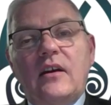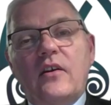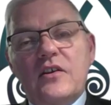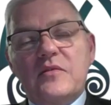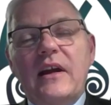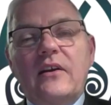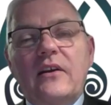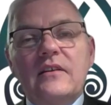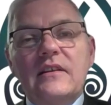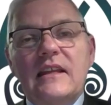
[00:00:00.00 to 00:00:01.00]
Horse
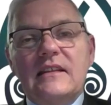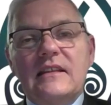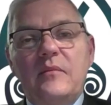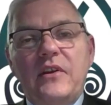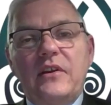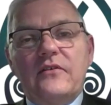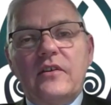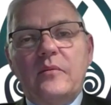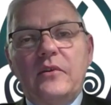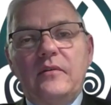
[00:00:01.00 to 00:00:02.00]
mackerel is in a bit of
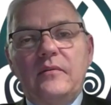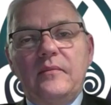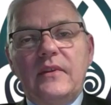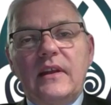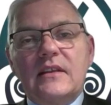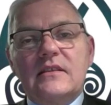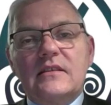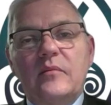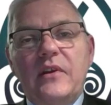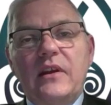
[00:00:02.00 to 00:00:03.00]
trouble. That's
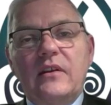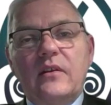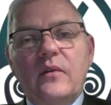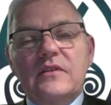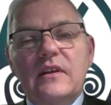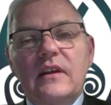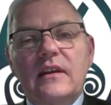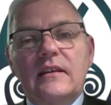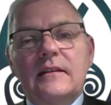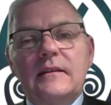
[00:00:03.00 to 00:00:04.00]
still being negotiated.